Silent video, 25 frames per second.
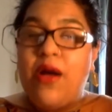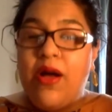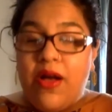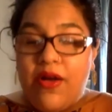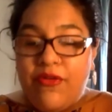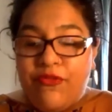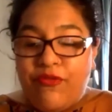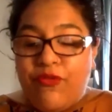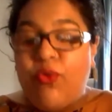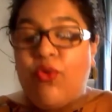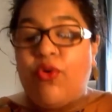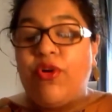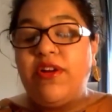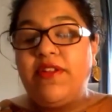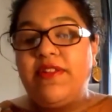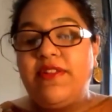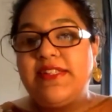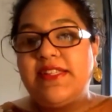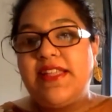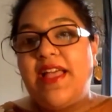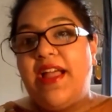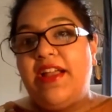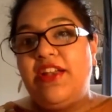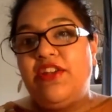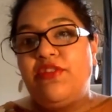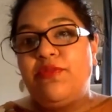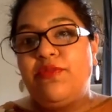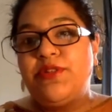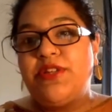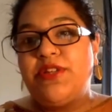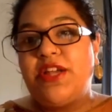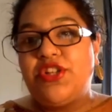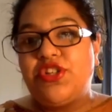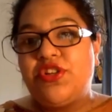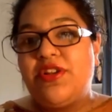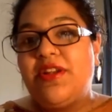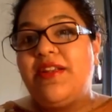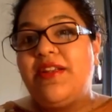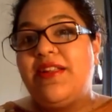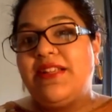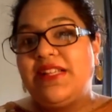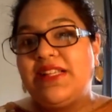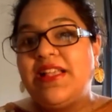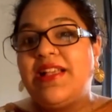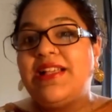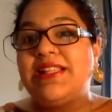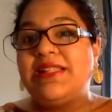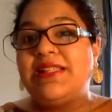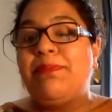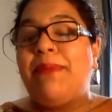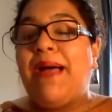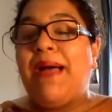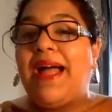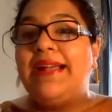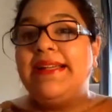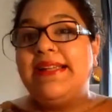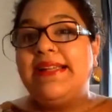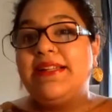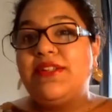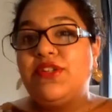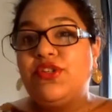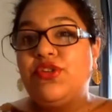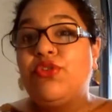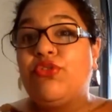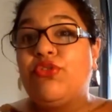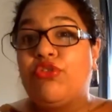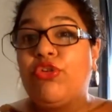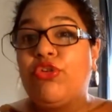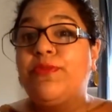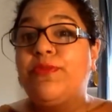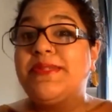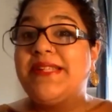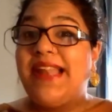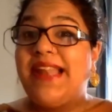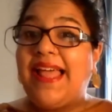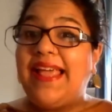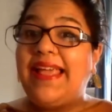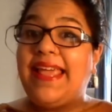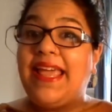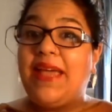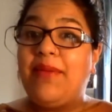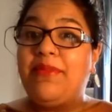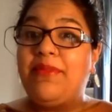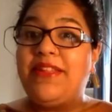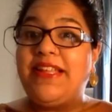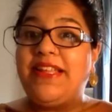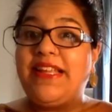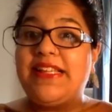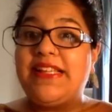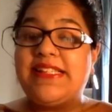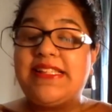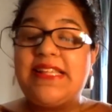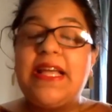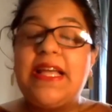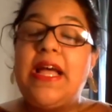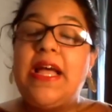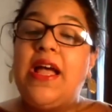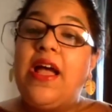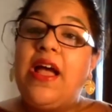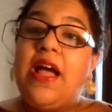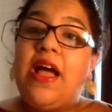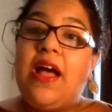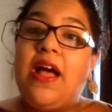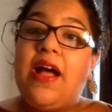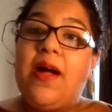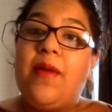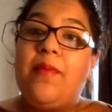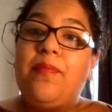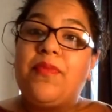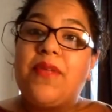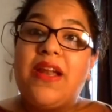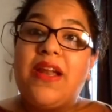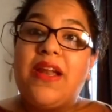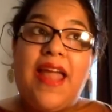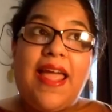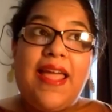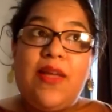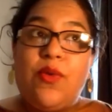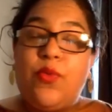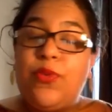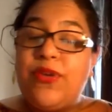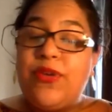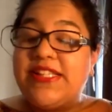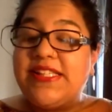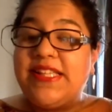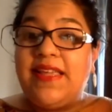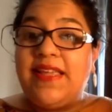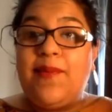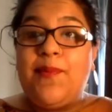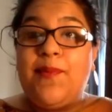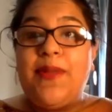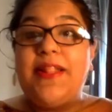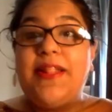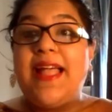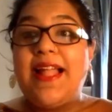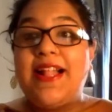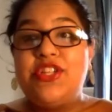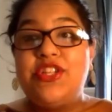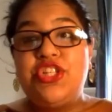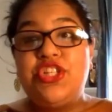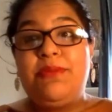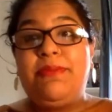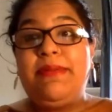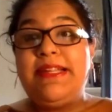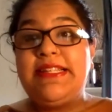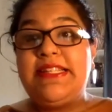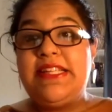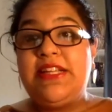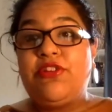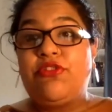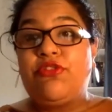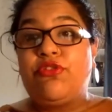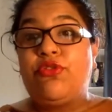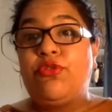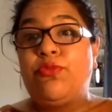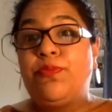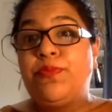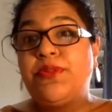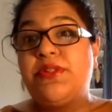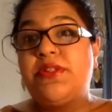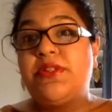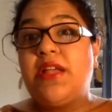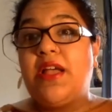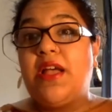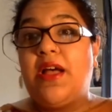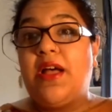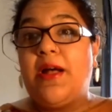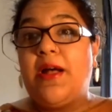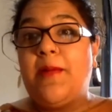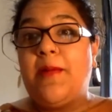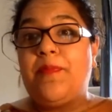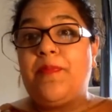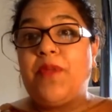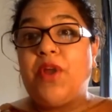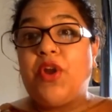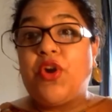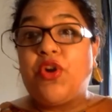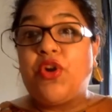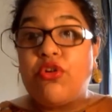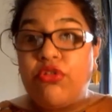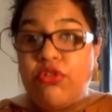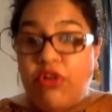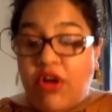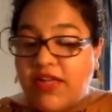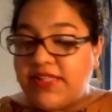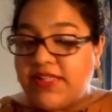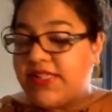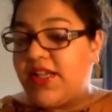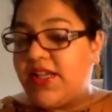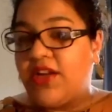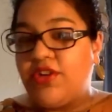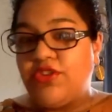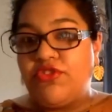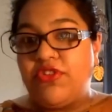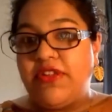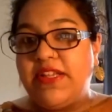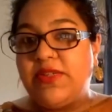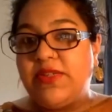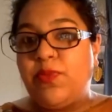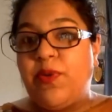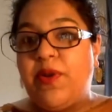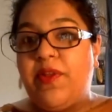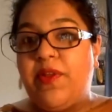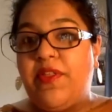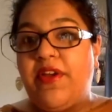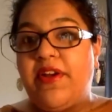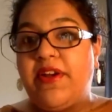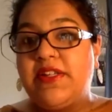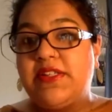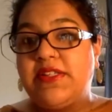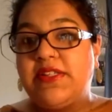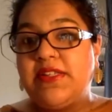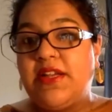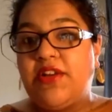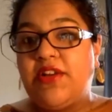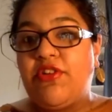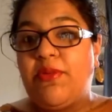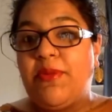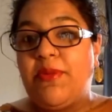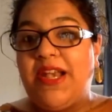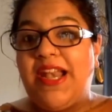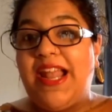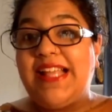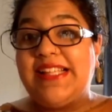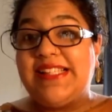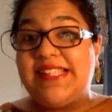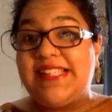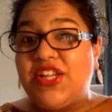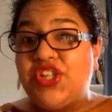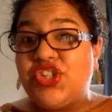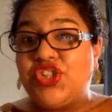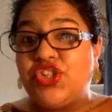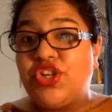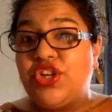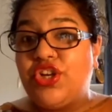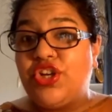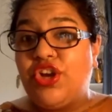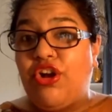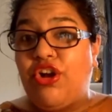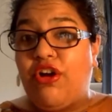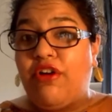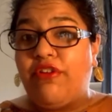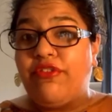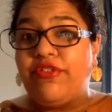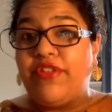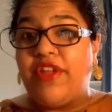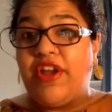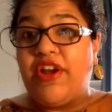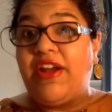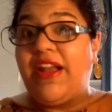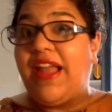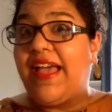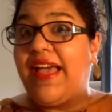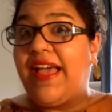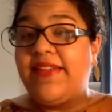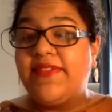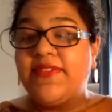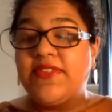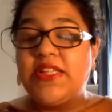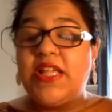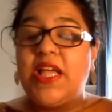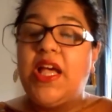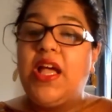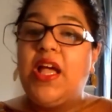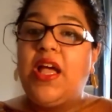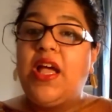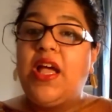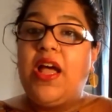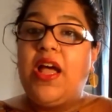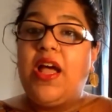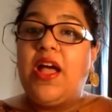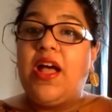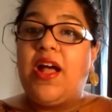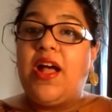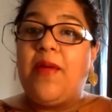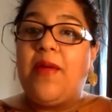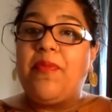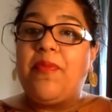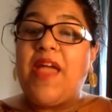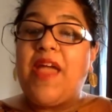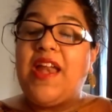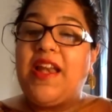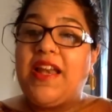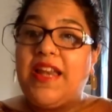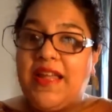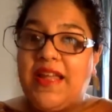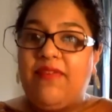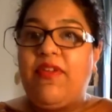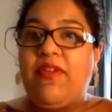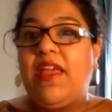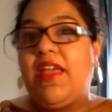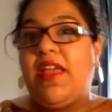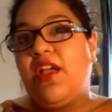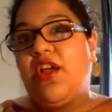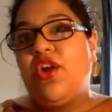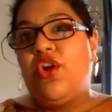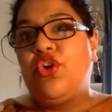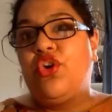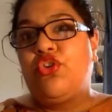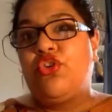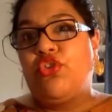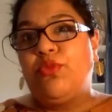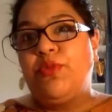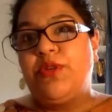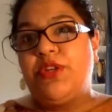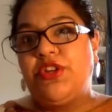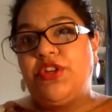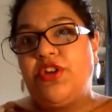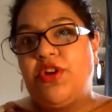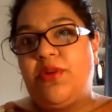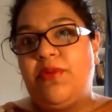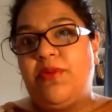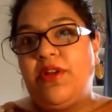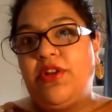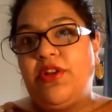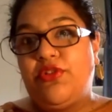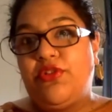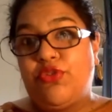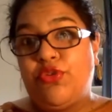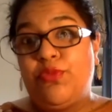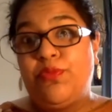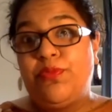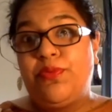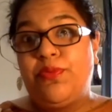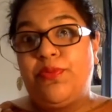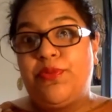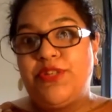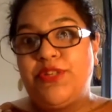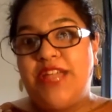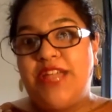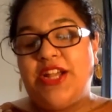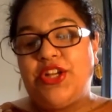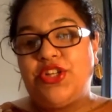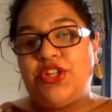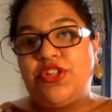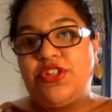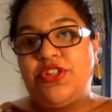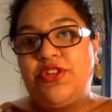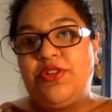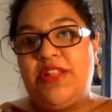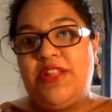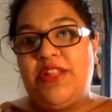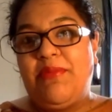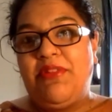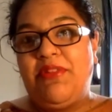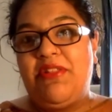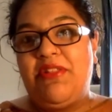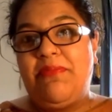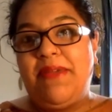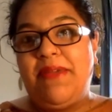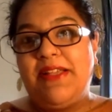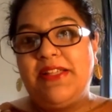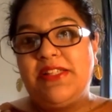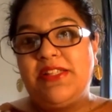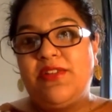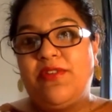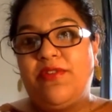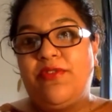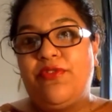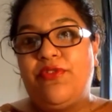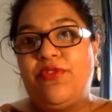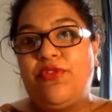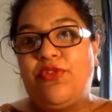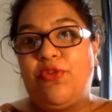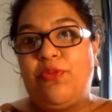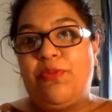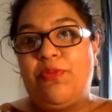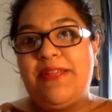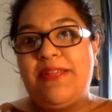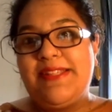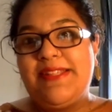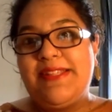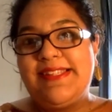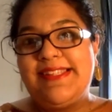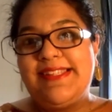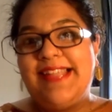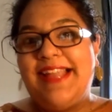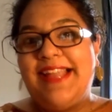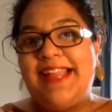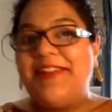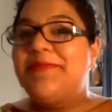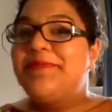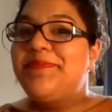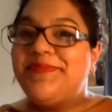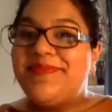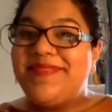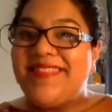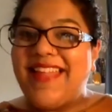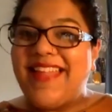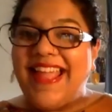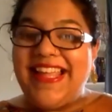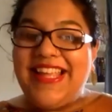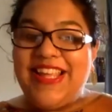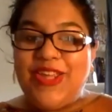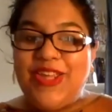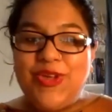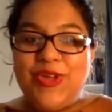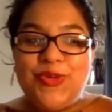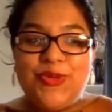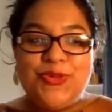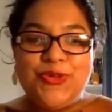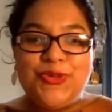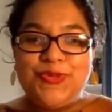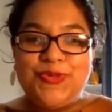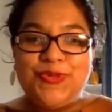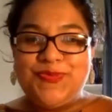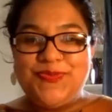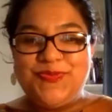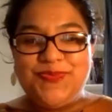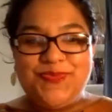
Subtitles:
afford this kind of protection and expand it to groups like Ahmadis, like we see with LGBT groups across countries where there's criminalization of their lives, and giving a group protection to them in the base of group-based asylum. Thank you.